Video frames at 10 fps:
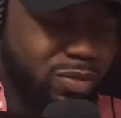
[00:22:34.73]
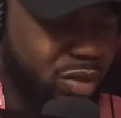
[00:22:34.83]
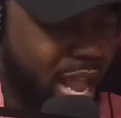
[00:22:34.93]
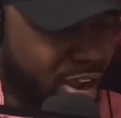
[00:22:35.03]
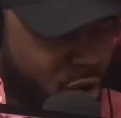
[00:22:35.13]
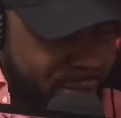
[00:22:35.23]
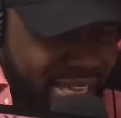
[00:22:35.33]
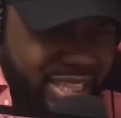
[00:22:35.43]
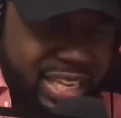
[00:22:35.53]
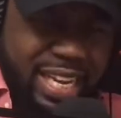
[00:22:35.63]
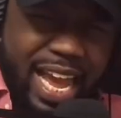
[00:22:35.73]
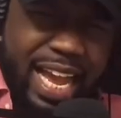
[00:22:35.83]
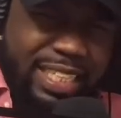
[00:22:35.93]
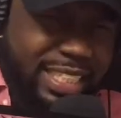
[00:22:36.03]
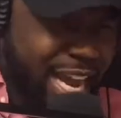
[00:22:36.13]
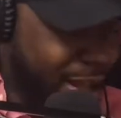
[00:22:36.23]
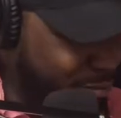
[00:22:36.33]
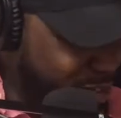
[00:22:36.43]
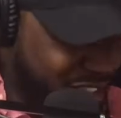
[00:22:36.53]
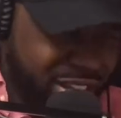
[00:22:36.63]
I go back to class and I'm
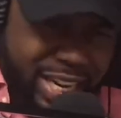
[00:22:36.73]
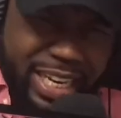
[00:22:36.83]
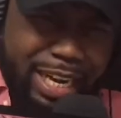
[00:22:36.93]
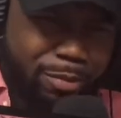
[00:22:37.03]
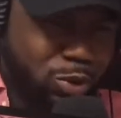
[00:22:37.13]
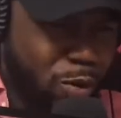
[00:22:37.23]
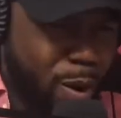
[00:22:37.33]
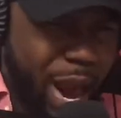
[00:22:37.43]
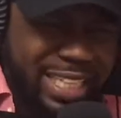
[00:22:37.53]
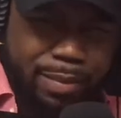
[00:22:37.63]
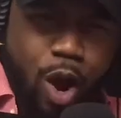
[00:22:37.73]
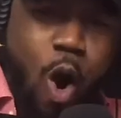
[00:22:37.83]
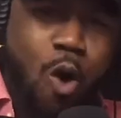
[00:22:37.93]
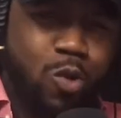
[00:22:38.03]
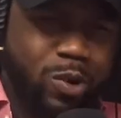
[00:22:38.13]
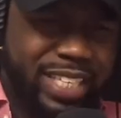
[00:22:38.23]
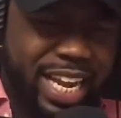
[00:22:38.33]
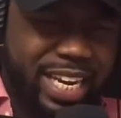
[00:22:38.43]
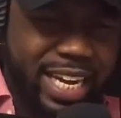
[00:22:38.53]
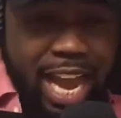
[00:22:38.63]
studying. I did my homework
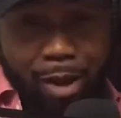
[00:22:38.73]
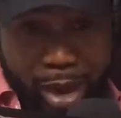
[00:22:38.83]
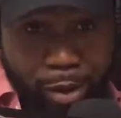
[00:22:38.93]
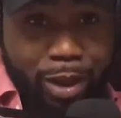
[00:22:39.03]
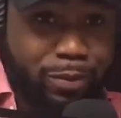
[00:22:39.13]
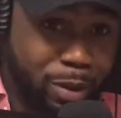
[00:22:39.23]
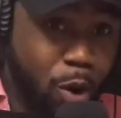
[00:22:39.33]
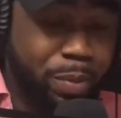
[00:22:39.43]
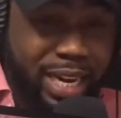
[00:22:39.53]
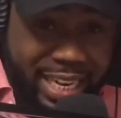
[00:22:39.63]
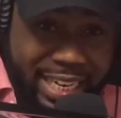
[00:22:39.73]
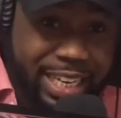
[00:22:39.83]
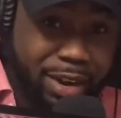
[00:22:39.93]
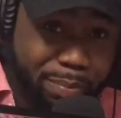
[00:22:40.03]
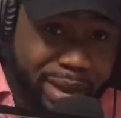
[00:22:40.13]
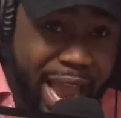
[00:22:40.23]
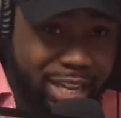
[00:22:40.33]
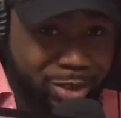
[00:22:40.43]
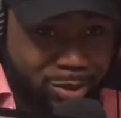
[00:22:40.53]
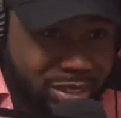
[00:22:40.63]
that night. Now I don't gotta wait I'm hoping I get a letter back.
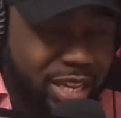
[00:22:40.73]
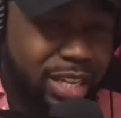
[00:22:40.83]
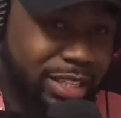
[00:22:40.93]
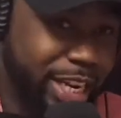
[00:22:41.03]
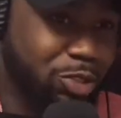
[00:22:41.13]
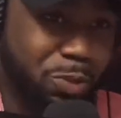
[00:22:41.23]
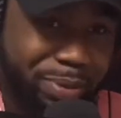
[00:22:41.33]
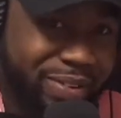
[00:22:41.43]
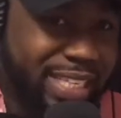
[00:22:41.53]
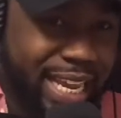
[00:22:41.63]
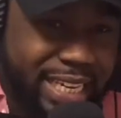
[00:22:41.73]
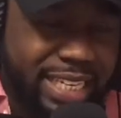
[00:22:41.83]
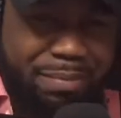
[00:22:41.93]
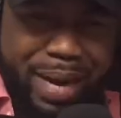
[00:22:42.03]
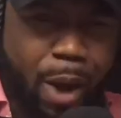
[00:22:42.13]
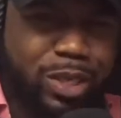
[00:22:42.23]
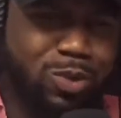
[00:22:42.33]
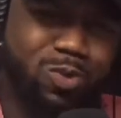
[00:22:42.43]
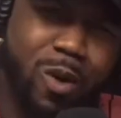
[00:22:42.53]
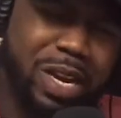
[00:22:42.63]
The next few periods I ain't getting them, but I
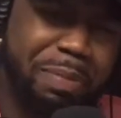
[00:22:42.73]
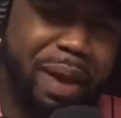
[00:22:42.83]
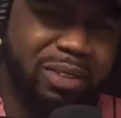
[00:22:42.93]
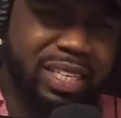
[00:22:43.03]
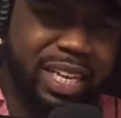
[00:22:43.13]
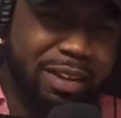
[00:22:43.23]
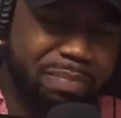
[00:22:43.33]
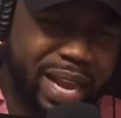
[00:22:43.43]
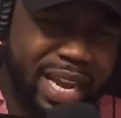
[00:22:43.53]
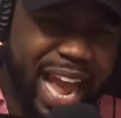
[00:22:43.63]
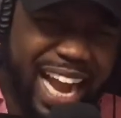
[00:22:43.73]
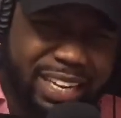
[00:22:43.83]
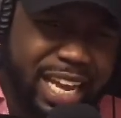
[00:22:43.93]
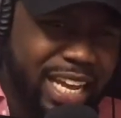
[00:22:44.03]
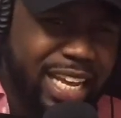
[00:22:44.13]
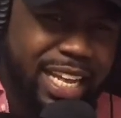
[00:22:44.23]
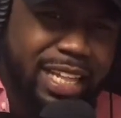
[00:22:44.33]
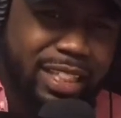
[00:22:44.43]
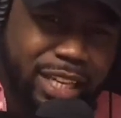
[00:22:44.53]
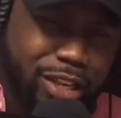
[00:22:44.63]
wasn't worried about the letter back.
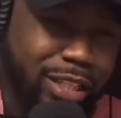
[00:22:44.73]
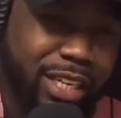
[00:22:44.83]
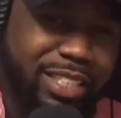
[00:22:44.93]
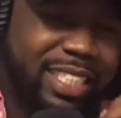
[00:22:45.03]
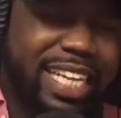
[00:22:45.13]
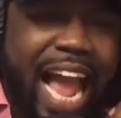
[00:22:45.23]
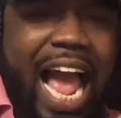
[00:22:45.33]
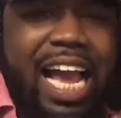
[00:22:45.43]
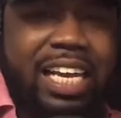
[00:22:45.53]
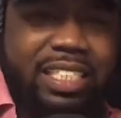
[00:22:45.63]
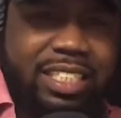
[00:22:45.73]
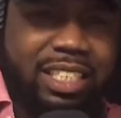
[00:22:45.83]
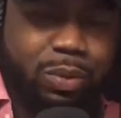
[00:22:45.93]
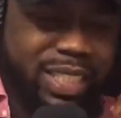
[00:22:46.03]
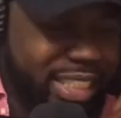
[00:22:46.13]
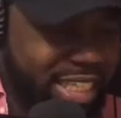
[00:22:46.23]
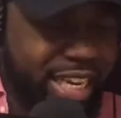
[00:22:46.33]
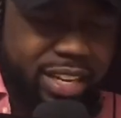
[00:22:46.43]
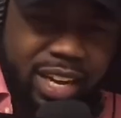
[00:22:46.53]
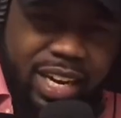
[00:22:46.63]
The task was
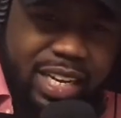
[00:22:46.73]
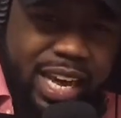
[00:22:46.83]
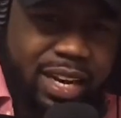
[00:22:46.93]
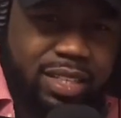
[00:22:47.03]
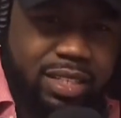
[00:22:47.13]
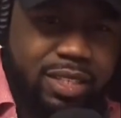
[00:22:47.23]
getting her the letter.